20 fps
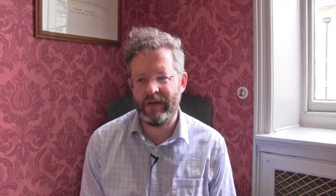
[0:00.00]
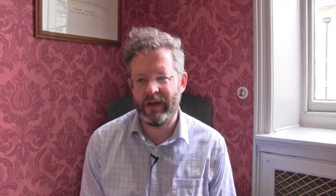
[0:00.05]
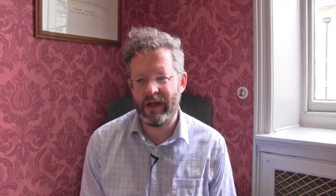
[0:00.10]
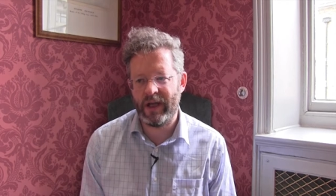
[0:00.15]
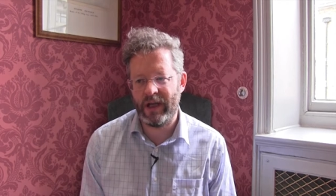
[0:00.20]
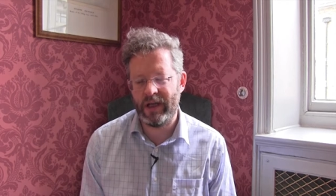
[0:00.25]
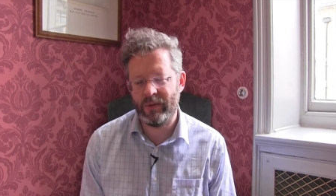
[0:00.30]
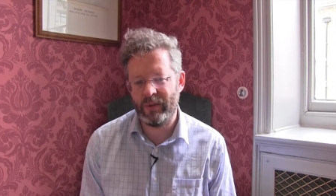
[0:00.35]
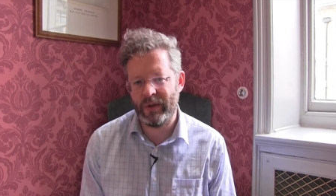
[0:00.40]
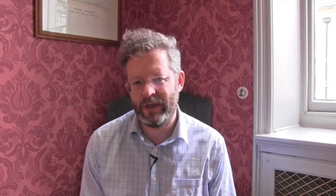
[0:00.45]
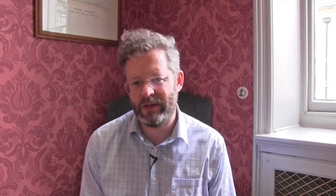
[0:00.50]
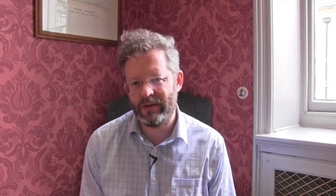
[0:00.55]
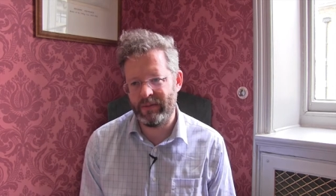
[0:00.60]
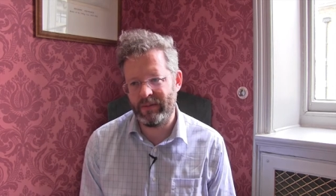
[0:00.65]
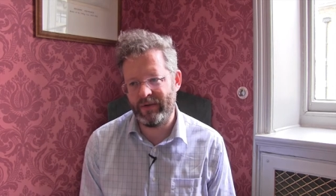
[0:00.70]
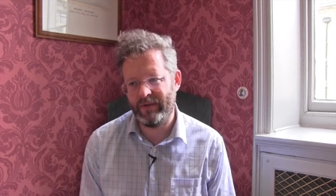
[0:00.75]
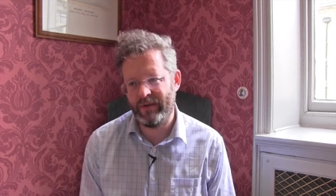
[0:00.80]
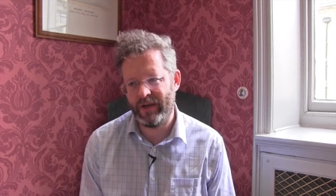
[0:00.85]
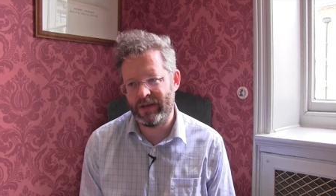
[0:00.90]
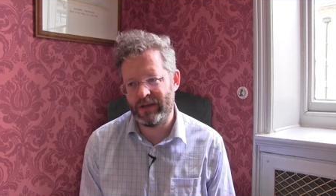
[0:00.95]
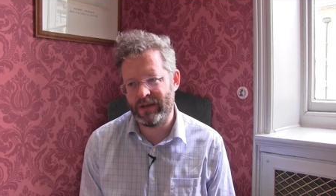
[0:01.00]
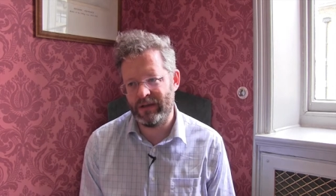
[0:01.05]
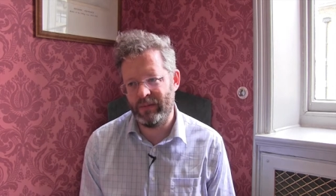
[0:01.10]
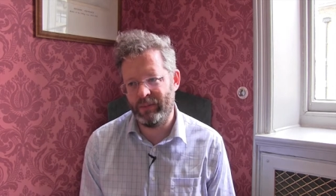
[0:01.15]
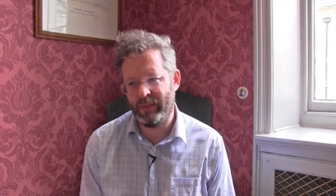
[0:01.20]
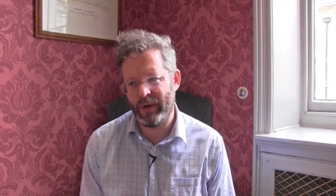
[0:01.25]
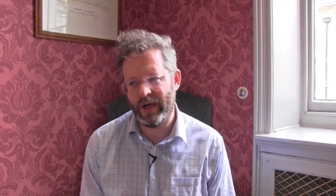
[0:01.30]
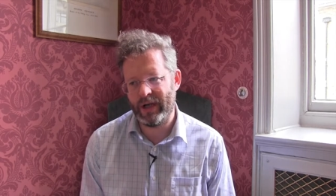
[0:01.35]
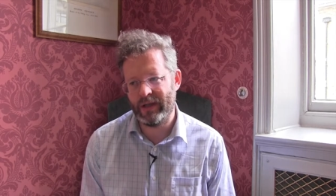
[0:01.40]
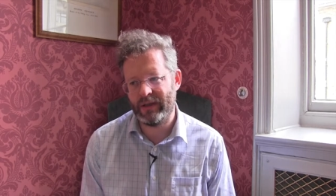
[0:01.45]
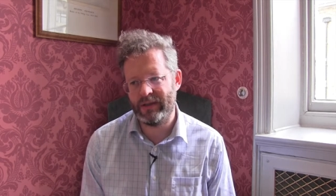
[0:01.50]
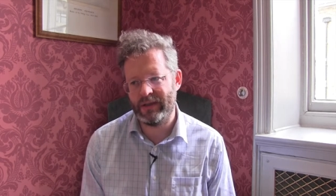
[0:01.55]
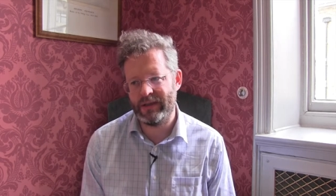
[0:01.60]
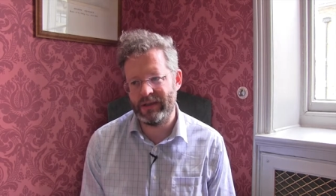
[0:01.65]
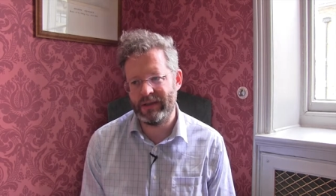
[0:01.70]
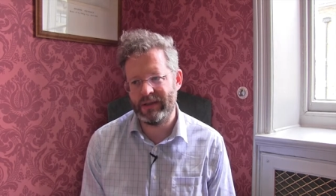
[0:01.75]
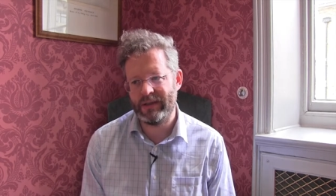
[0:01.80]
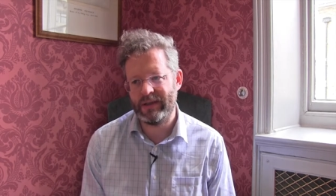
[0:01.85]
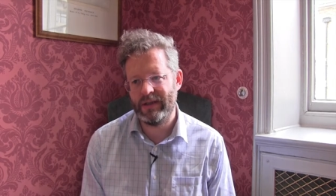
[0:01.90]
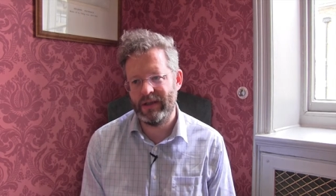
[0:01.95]
the gateway to professional
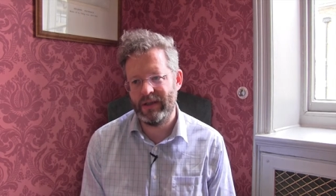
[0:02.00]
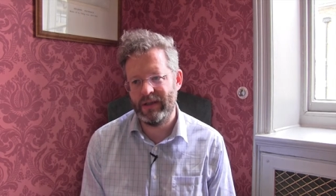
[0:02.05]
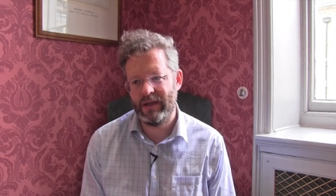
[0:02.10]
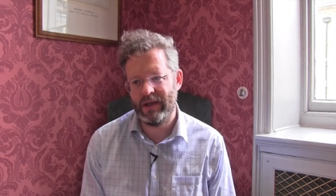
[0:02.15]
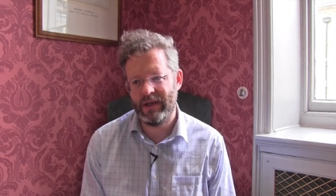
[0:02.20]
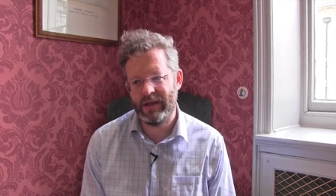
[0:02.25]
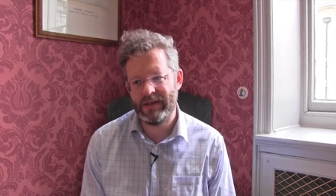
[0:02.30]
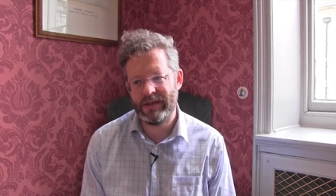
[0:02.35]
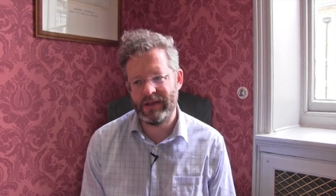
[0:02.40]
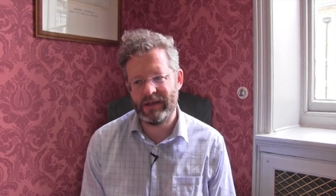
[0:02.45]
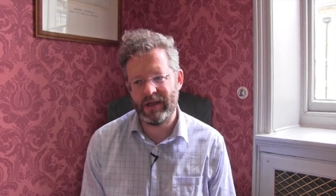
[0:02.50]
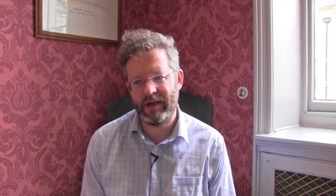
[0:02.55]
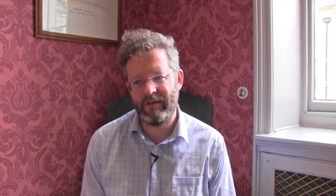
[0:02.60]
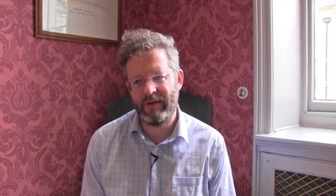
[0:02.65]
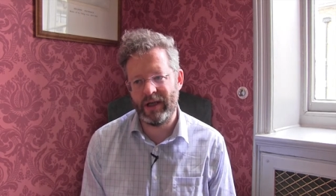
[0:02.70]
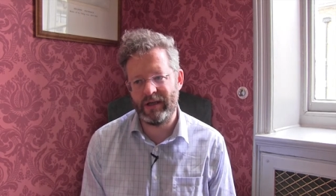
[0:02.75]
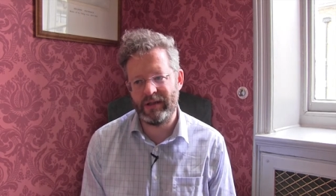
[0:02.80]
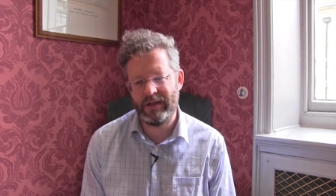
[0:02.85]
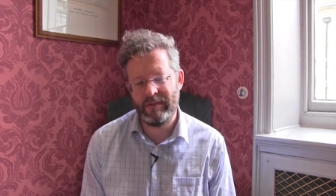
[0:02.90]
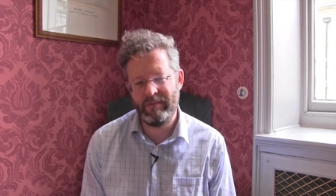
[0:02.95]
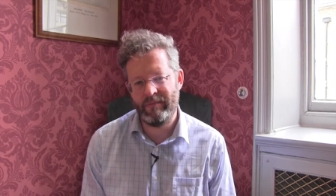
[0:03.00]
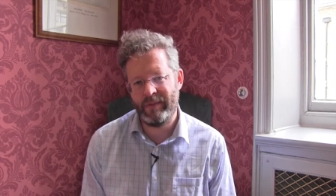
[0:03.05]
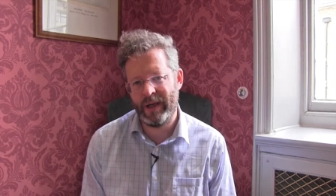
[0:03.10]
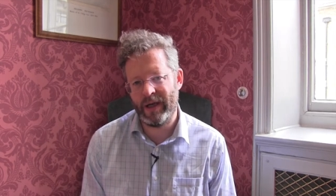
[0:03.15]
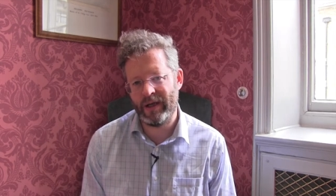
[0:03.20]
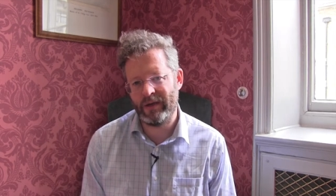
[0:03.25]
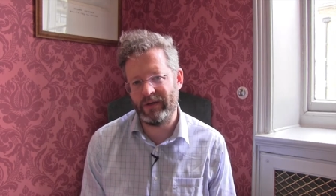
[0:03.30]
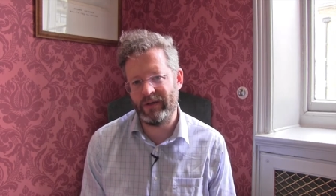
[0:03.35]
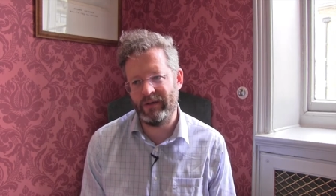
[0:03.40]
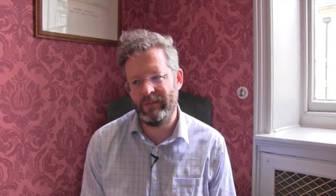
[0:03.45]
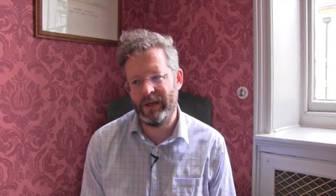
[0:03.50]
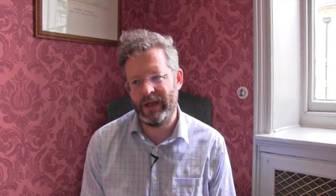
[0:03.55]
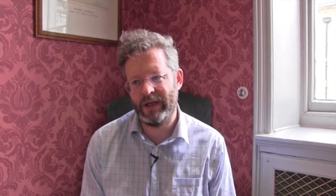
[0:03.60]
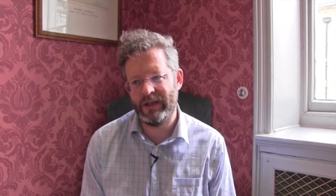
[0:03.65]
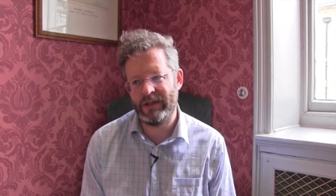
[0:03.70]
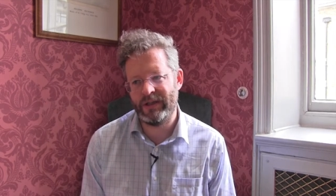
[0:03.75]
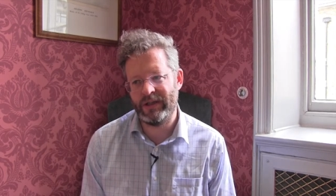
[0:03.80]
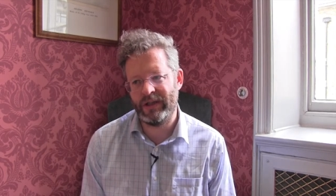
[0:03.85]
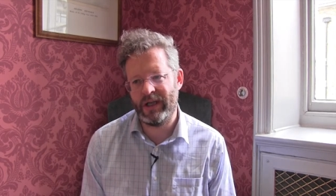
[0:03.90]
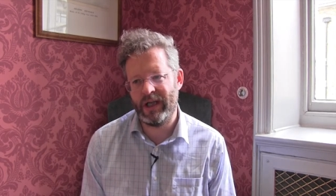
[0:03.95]
practice and has a direct impact on
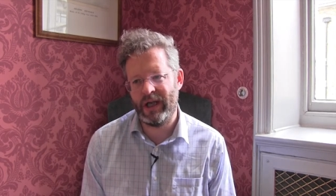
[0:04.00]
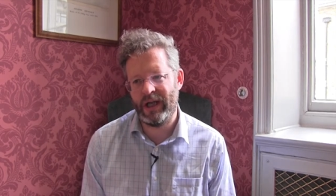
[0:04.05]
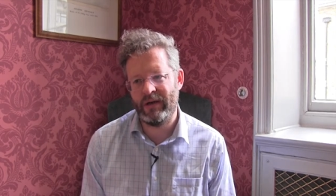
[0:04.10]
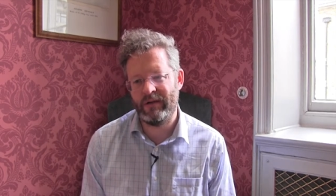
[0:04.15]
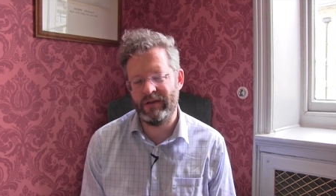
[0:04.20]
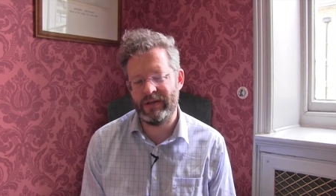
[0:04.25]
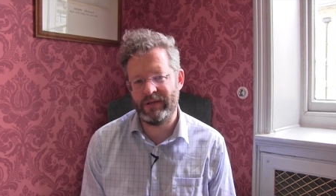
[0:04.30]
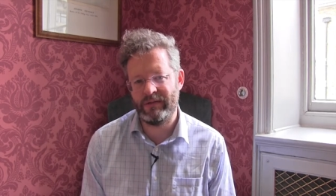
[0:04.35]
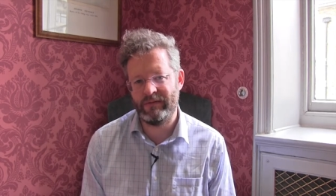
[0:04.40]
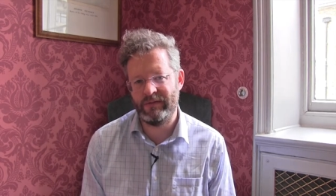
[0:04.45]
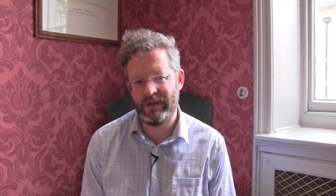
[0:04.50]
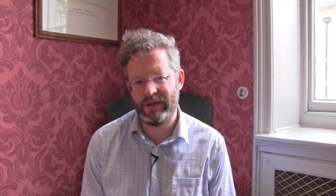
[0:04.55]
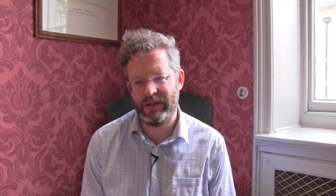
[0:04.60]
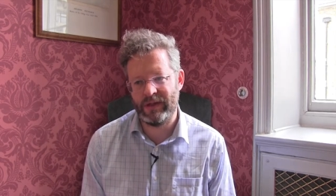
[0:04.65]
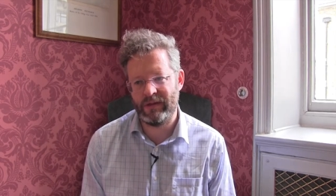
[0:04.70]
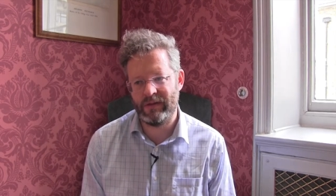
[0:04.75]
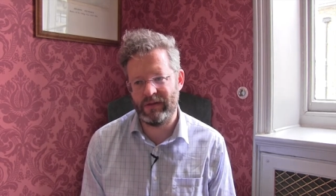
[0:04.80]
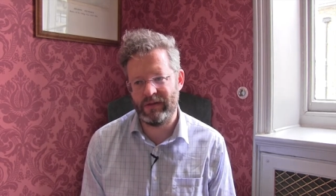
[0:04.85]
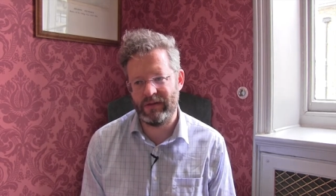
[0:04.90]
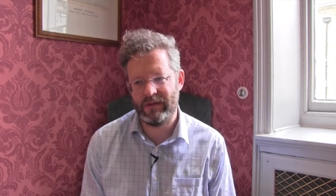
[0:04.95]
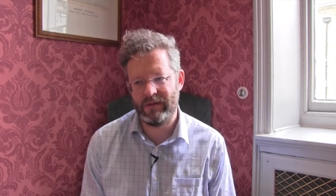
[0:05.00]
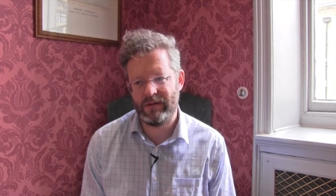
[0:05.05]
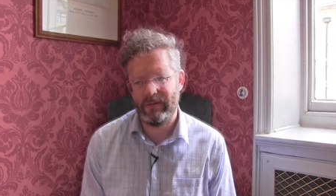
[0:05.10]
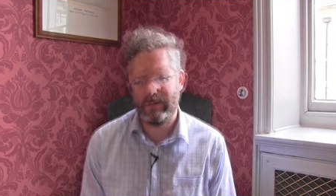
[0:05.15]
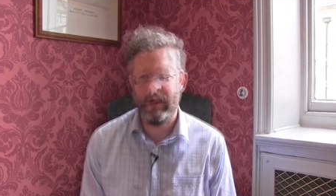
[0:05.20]
patient care as a result.